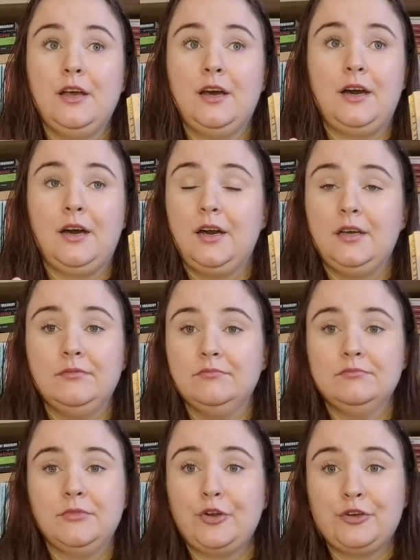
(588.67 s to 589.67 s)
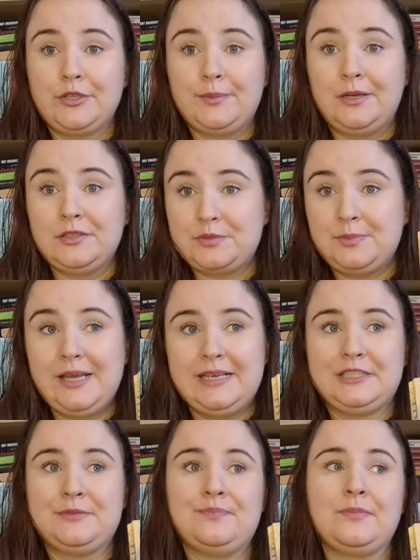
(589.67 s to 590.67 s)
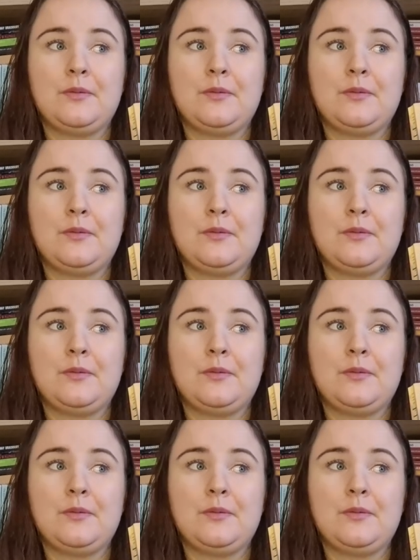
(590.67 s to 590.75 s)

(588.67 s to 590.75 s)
um, heard about this place